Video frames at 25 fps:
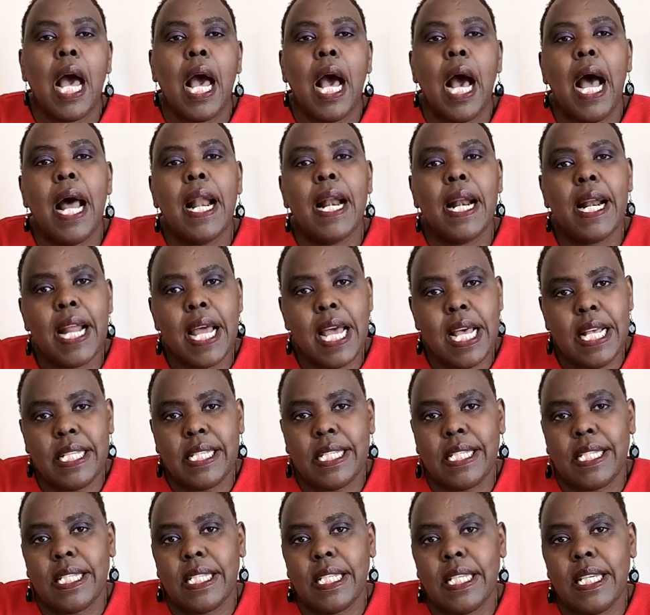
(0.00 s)

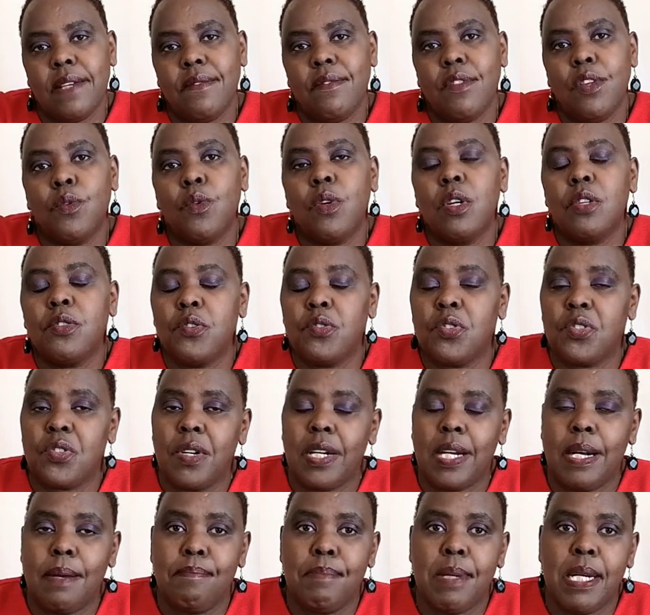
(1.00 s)
unless if they want to
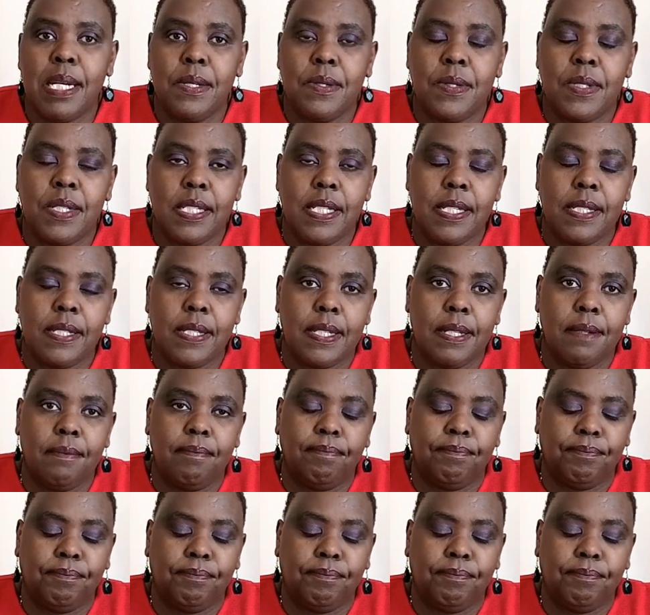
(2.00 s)
talk about it.